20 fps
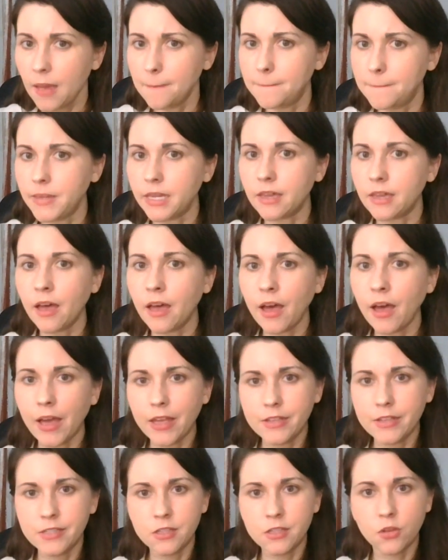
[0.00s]

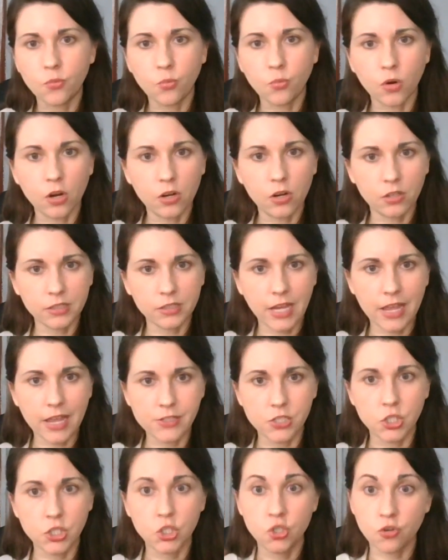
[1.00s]
because the world
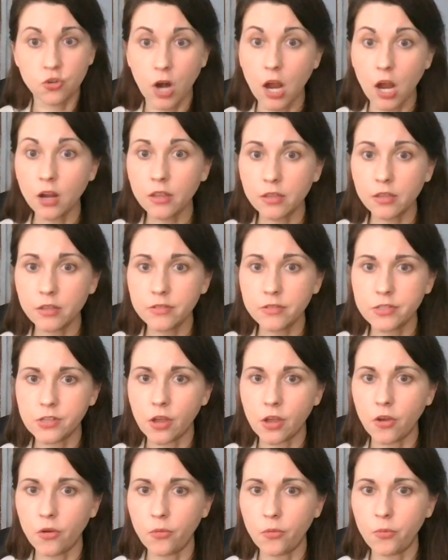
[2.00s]
has shrunk,
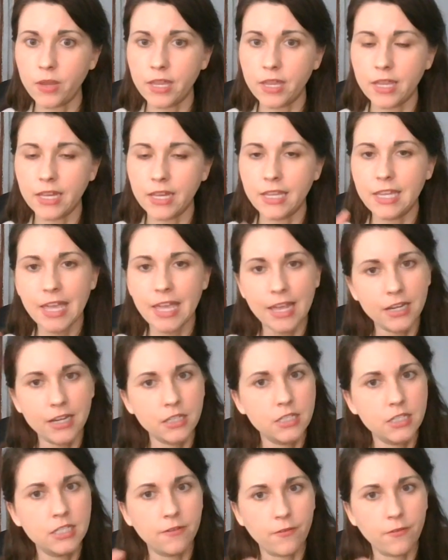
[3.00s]
so we can get
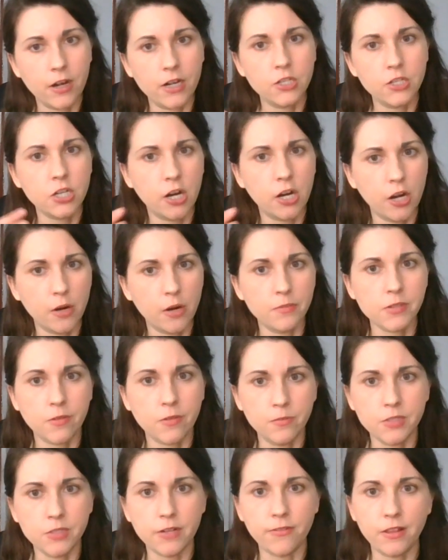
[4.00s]
different terms
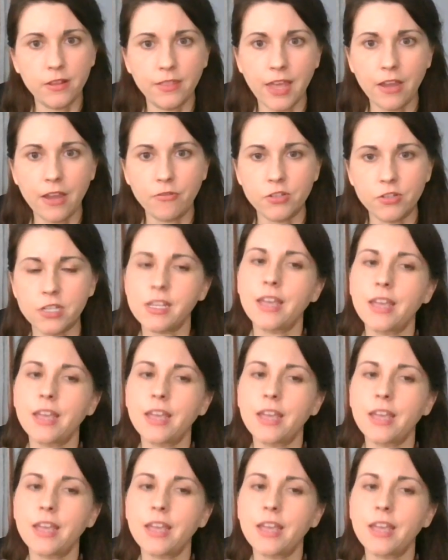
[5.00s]
from different languages.